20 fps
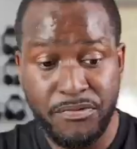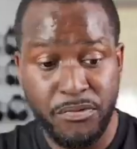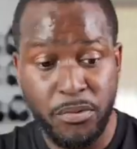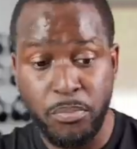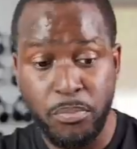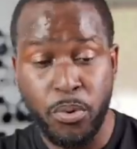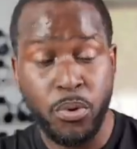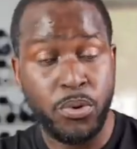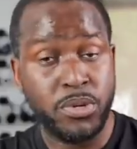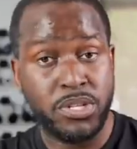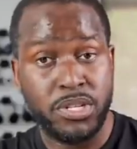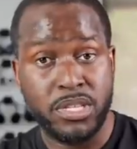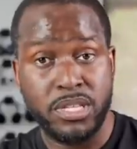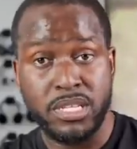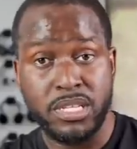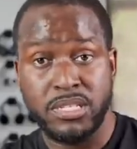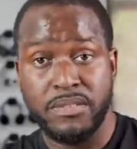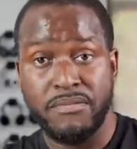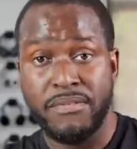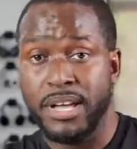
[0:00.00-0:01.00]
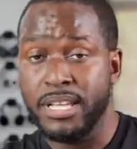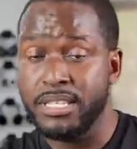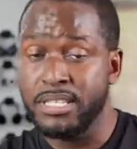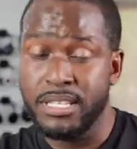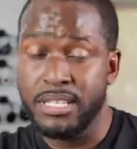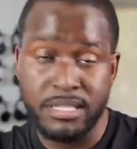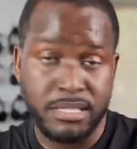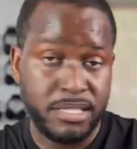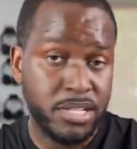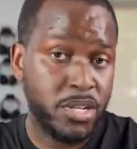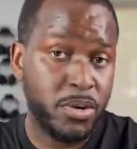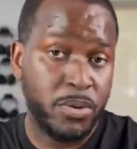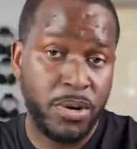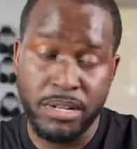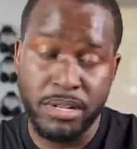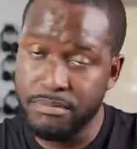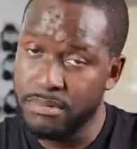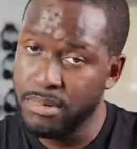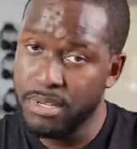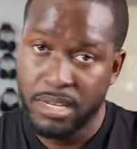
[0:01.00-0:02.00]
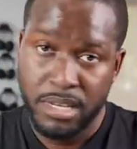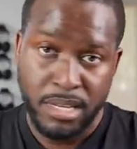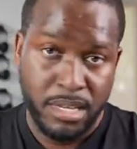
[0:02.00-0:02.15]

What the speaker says: for ports in this device. And you know what?